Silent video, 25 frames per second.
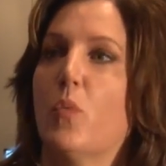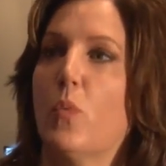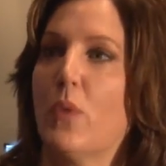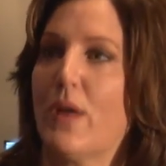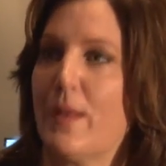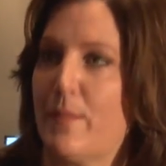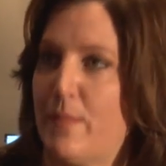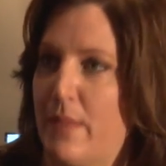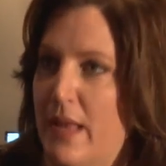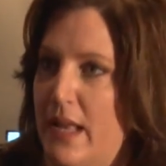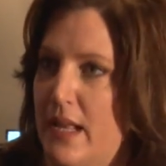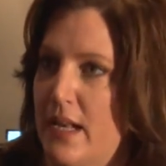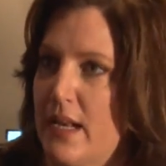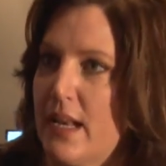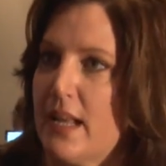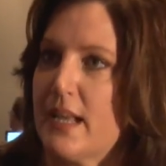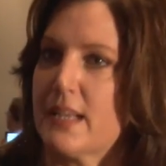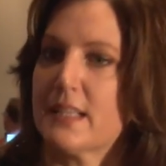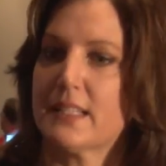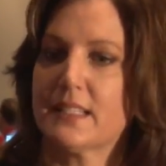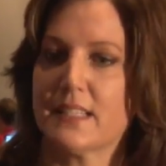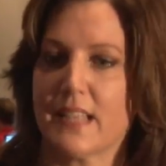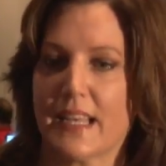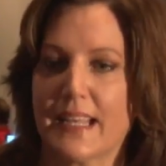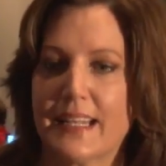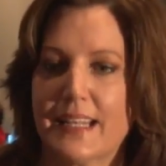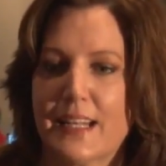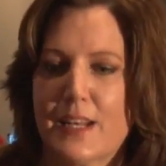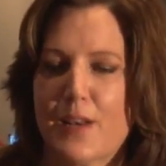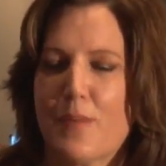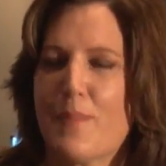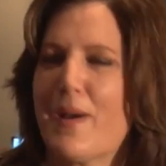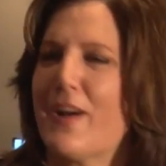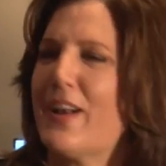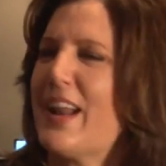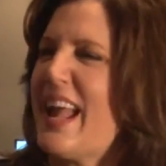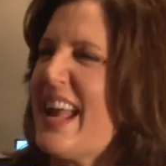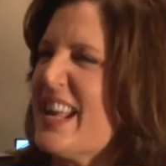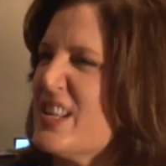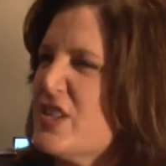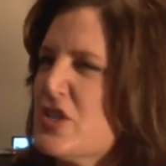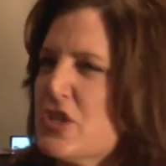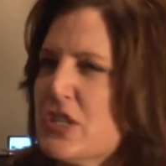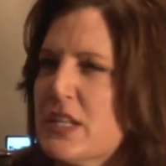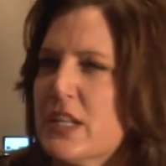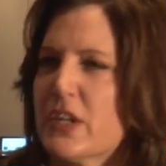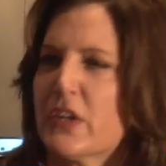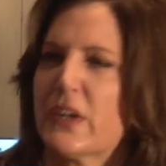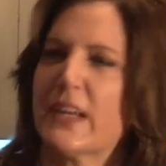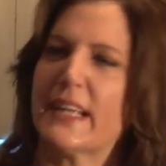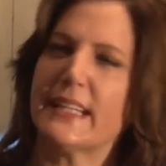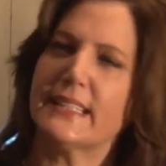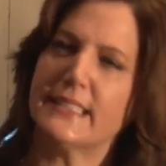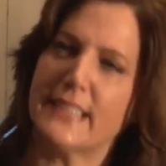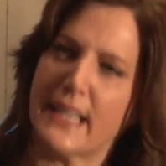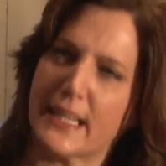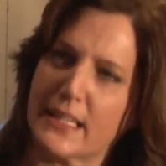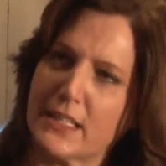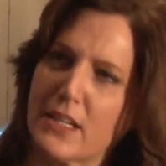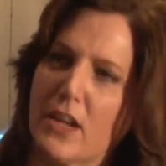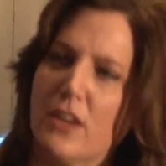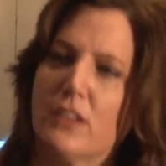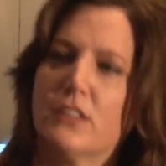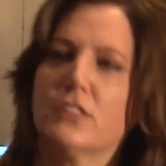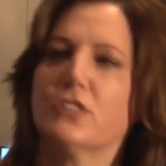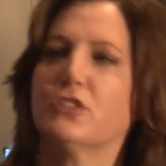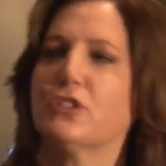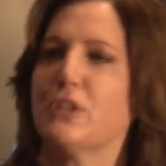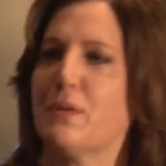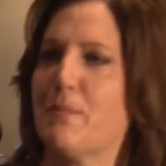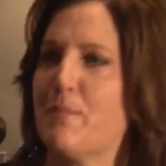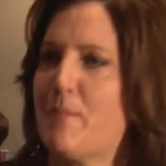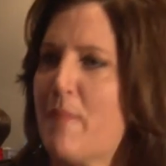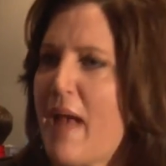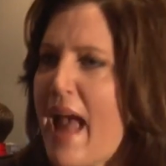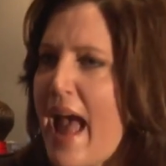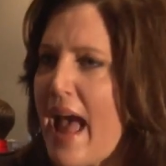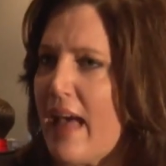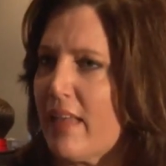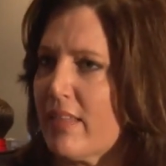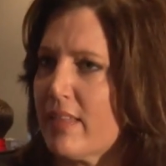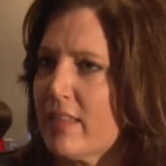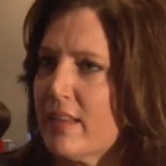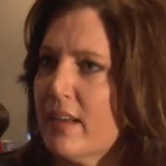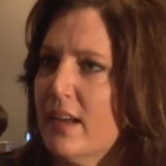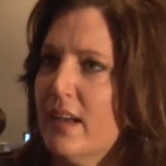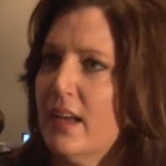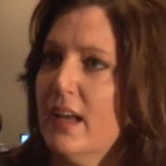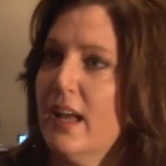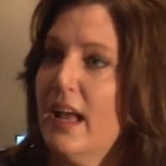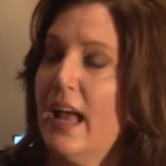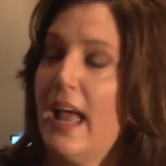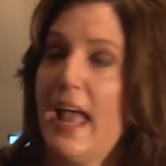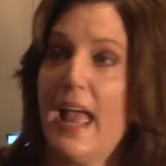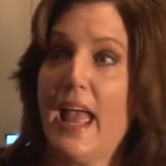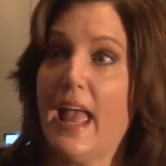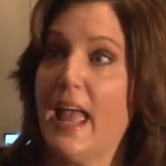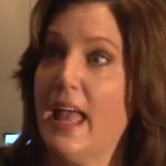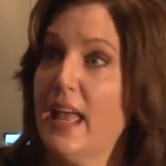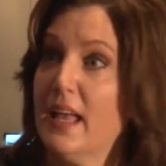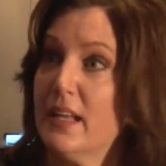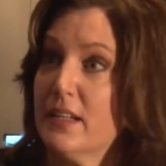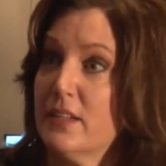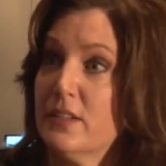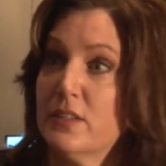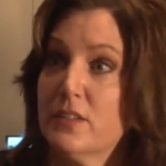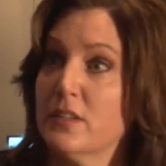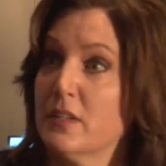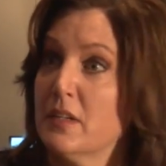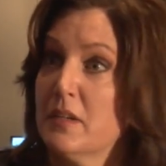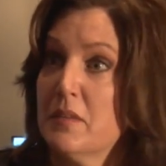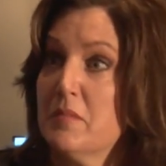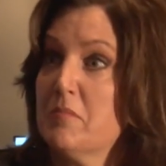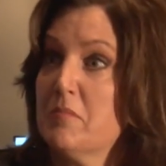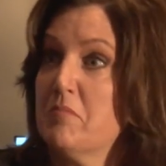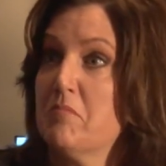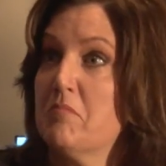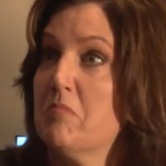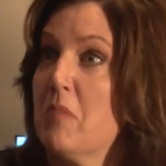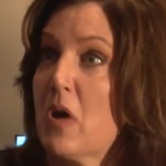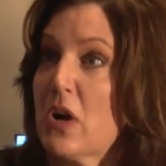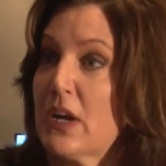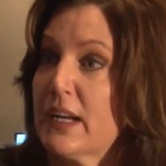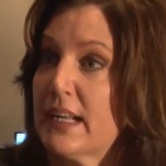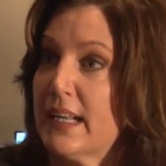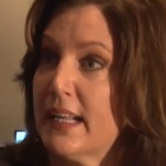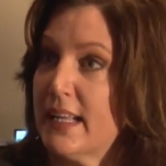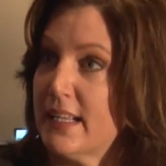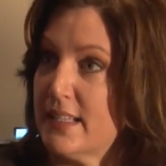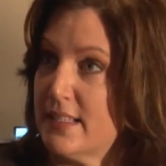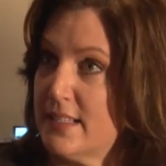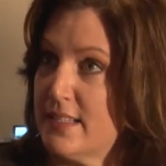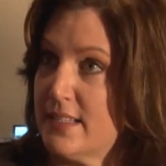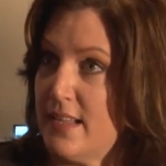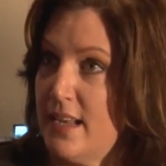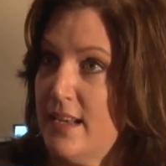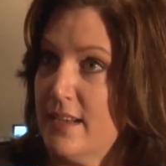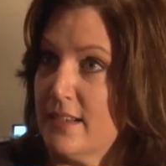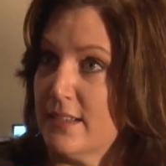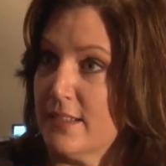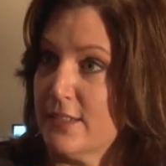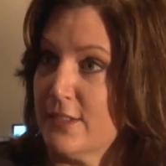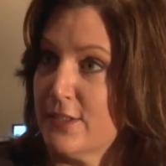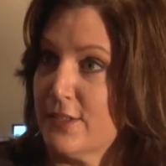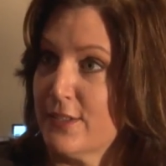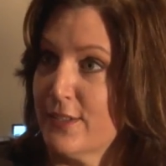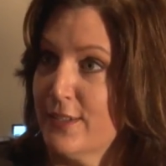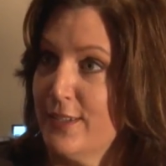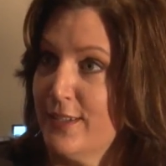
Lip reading: women excited about engineering, technology, math, and marketing and sales